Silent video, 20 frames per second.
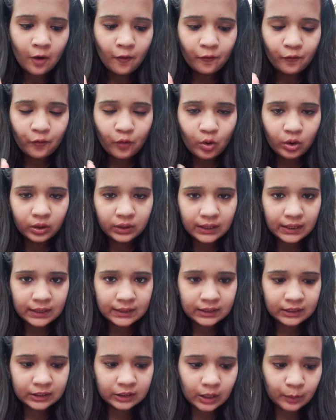fourth
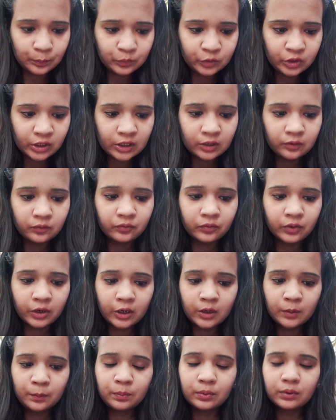is subject
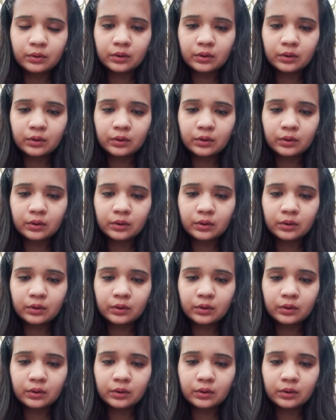verb,